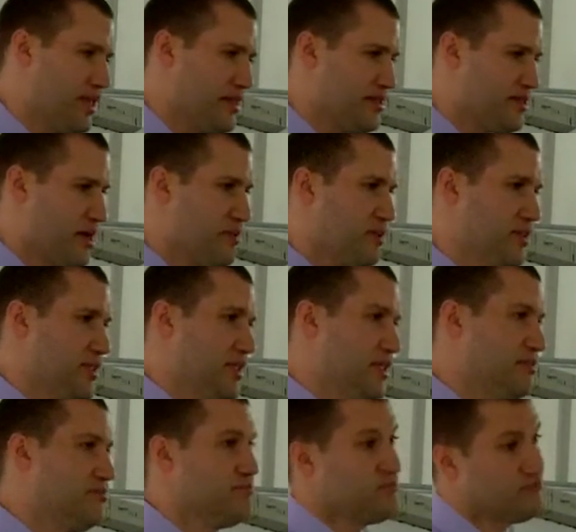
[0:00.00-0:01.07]

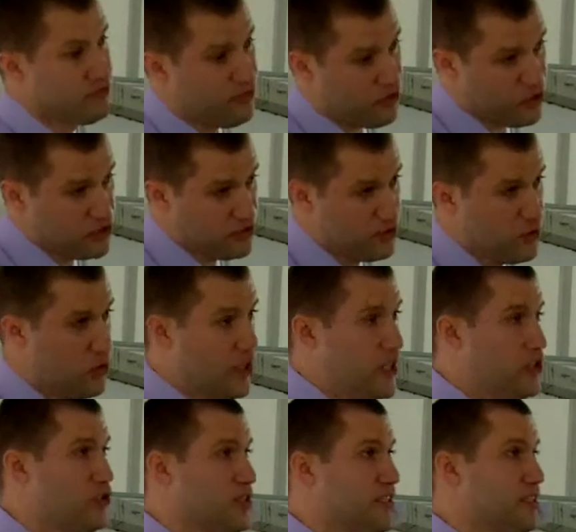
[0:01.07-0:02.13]
Gethsemane, for those of you who are
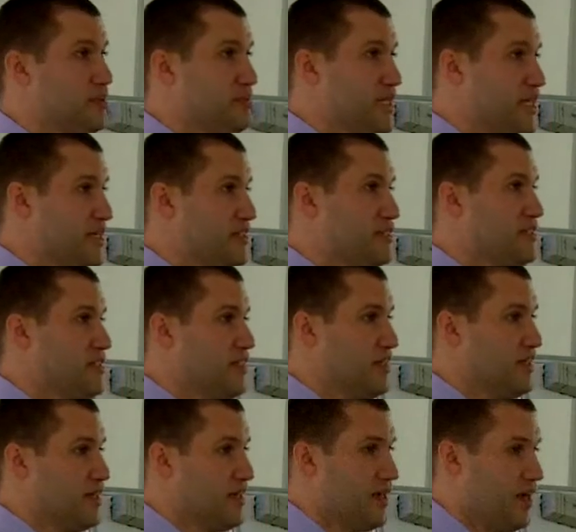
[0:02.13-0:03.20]
interested, means
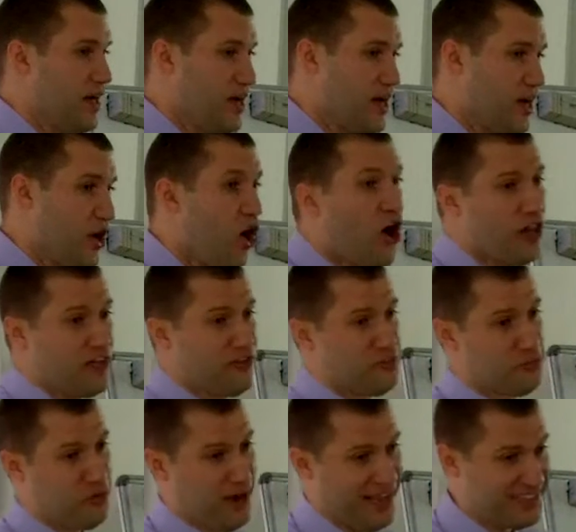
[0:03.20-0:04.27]
olive
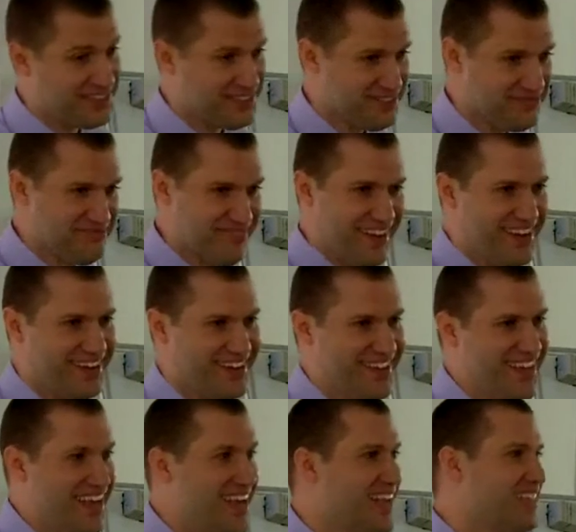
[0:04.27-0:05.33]
press.
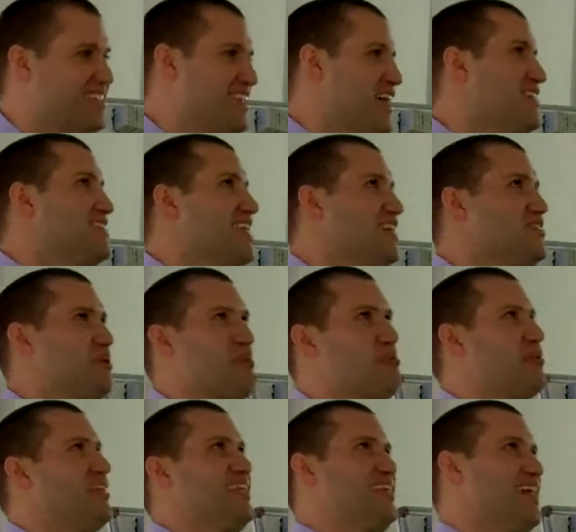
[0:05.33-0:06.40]
It's such a
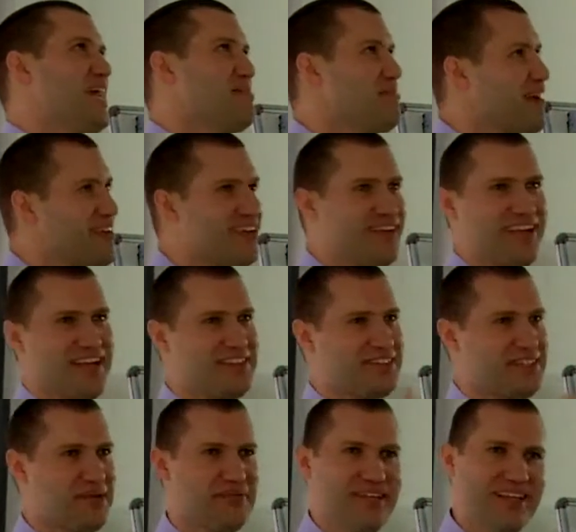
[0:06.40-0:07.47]
pretty name. I hear
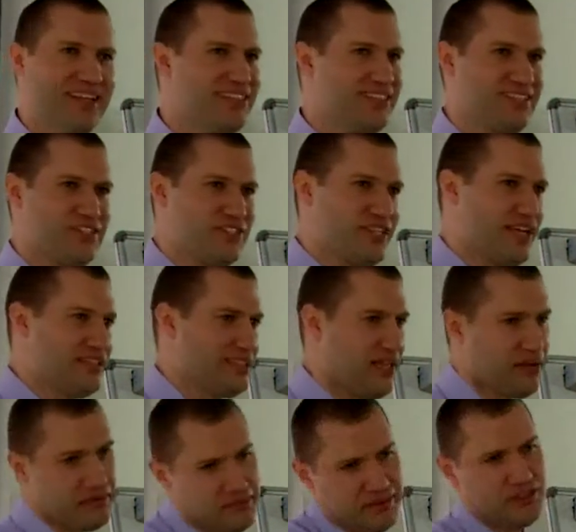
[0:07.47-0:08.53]
Gethsemane. That's such a nice
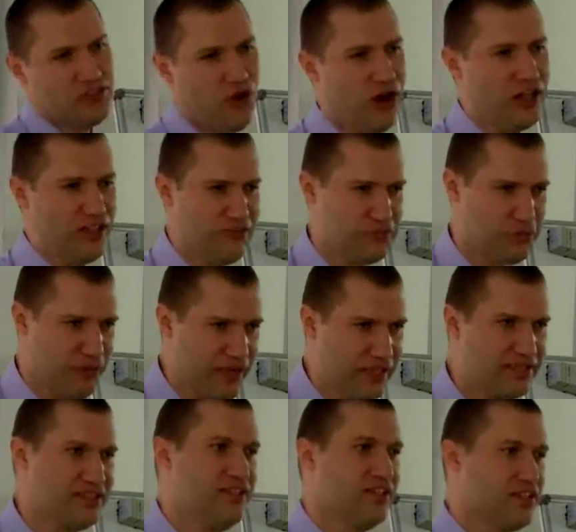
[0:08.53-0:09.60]
name. It means olive
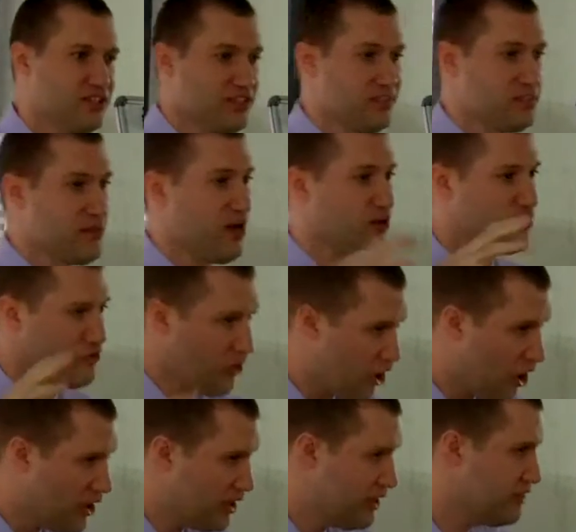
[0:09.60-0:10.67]
press, because it's the Mount of
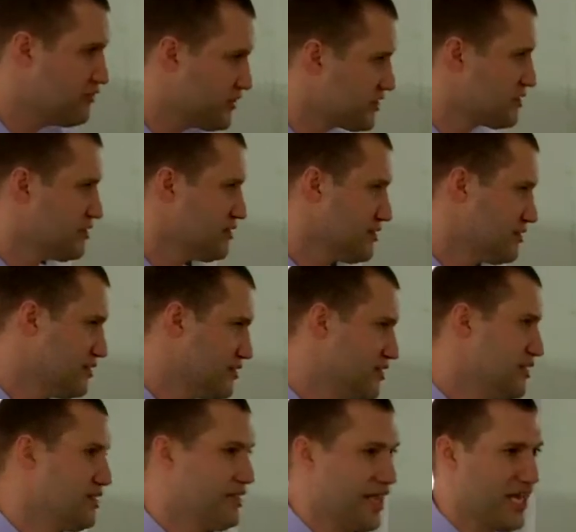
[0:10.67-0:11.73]
Olives.
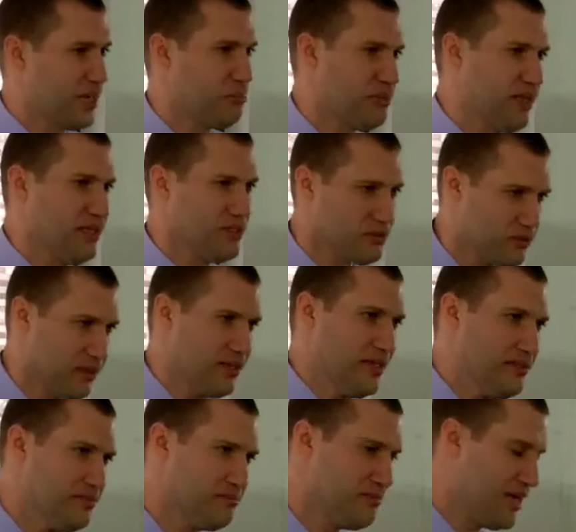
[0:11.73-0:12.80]
Had a place where
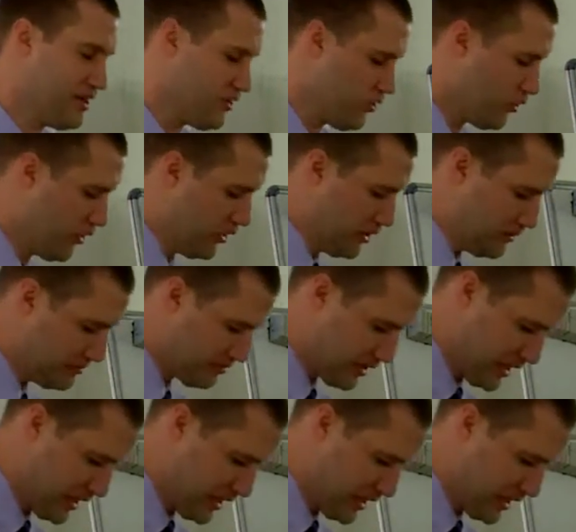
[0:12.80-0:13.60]
they made the oil.